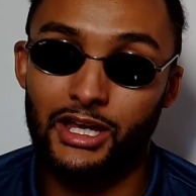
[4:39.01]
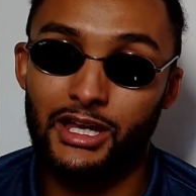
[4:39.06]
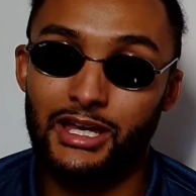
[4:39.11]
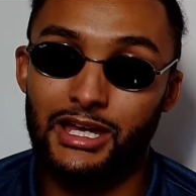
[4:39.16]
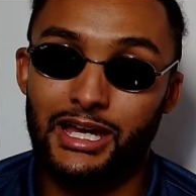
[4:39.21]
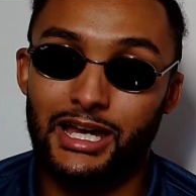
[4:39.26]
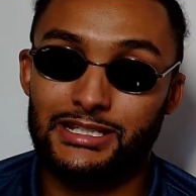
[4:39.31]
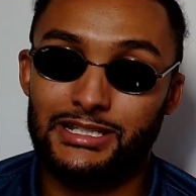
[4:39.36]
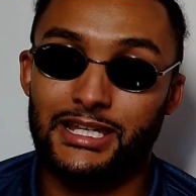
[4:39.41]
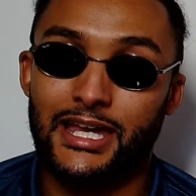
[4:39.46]

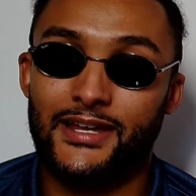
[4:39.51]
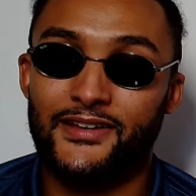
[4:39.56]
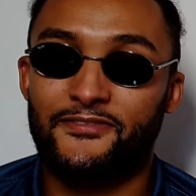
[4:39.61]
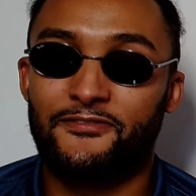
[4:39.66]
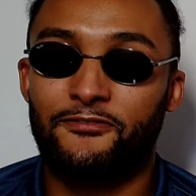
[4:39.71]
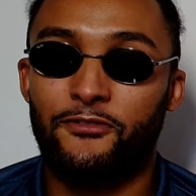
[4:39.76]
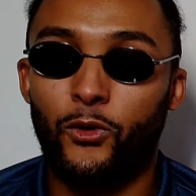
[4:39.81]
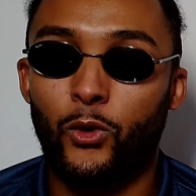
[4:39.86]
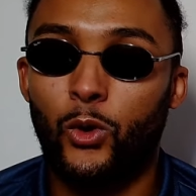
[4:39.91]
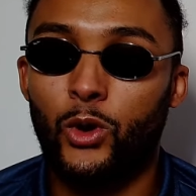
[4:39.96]
has had
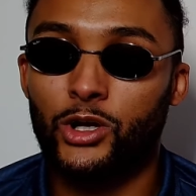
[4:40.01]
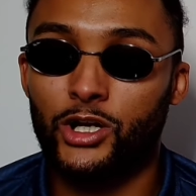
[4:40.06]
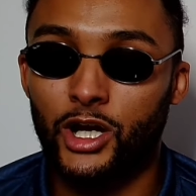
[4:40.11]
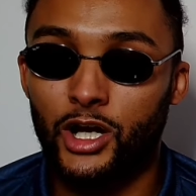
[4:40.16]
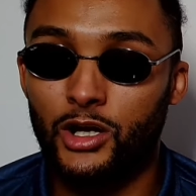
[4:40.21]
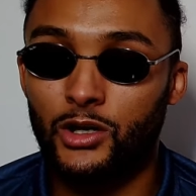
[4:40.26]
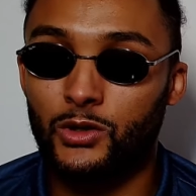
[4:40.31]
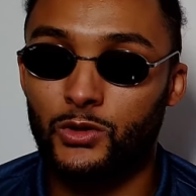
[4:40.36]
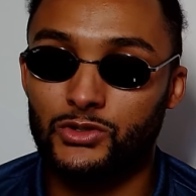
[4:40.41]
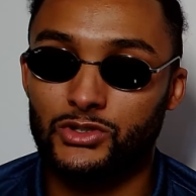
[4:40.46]
four
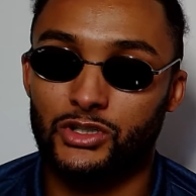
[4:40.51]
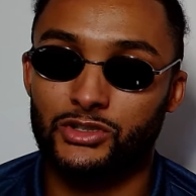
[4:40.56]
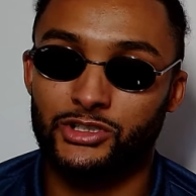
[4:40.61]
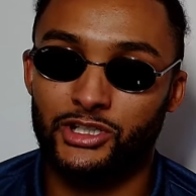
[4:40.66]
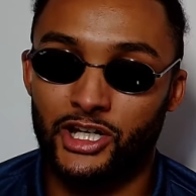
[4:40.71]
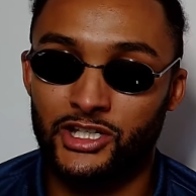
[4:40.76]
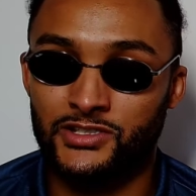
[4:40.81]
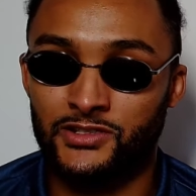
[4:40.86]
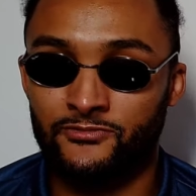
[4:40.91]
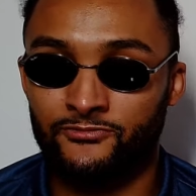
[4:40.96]
goes on
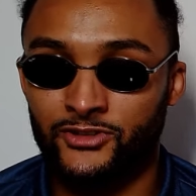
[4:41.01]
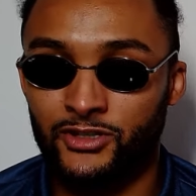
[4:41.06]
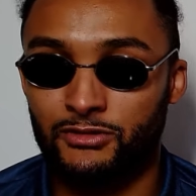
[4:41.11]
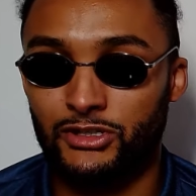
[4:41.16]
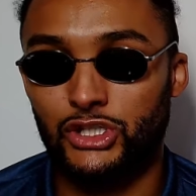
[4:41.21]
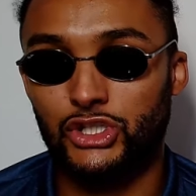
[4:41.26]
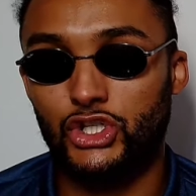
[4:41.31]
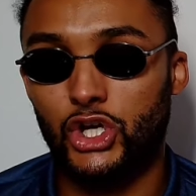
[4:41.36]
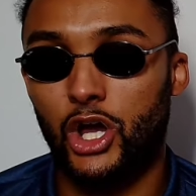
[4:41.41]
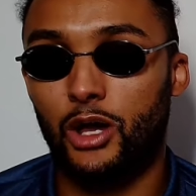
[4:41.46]
Tyson Fury's
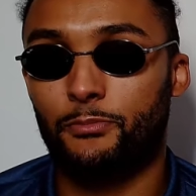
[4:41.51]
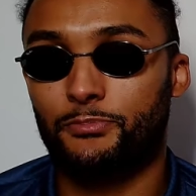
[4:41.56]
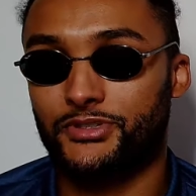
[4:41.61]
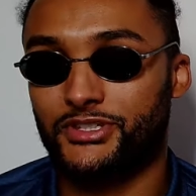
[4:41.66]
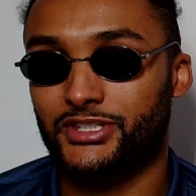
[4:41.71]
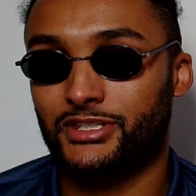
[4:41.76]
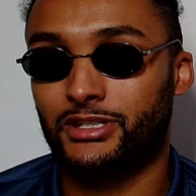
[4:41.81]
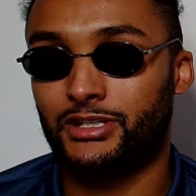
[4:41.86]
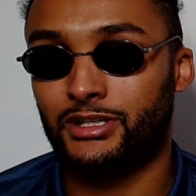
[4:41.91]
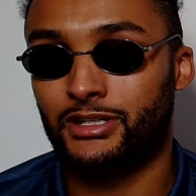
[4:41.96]
chops.